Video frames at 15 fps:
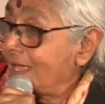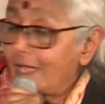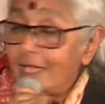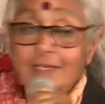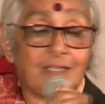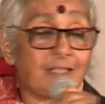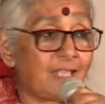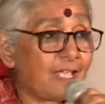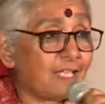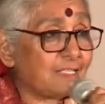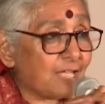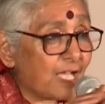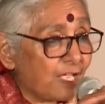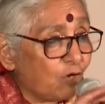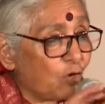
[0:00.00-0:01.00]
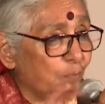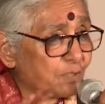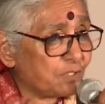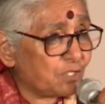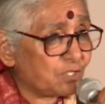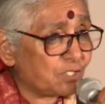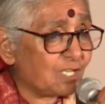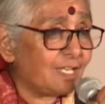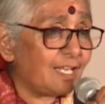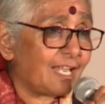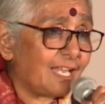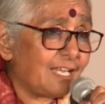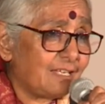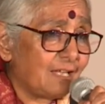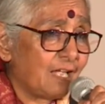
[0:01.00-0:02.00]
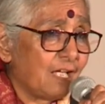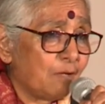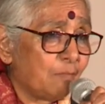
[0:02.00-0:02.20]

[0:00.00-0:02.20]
and the entire opposition led